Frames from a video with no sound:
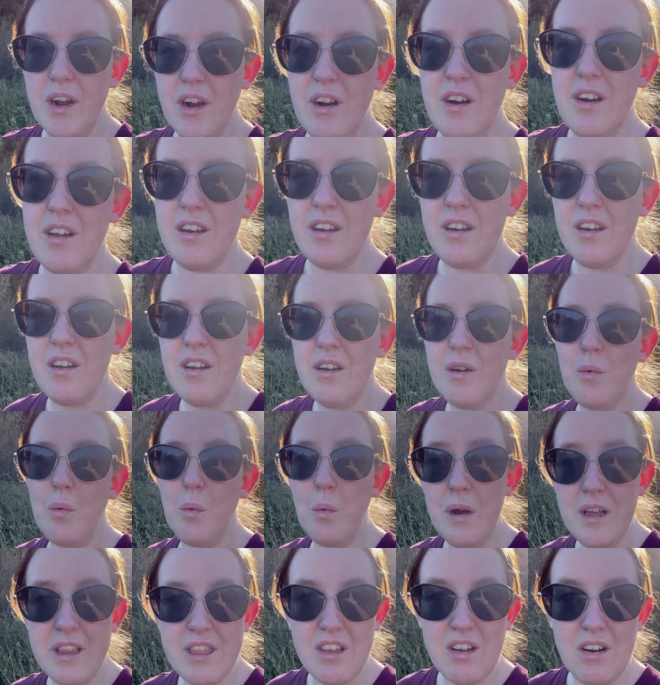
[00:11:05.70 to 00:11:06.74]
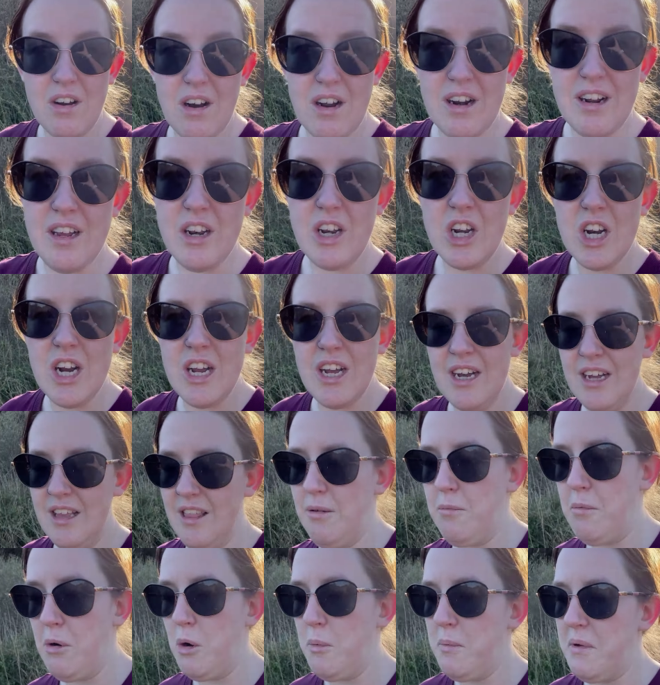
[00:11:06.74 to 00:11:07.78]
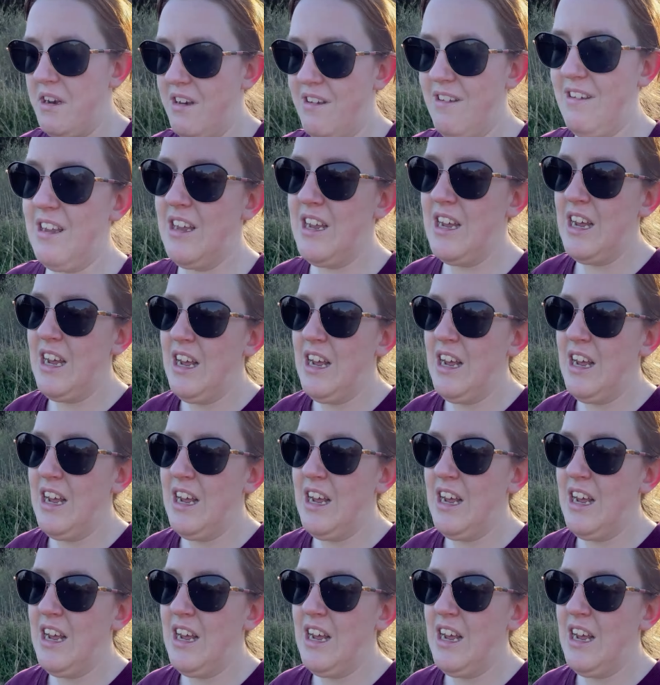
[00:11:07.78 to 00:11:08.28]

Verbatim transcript: on with the cottage at the moment.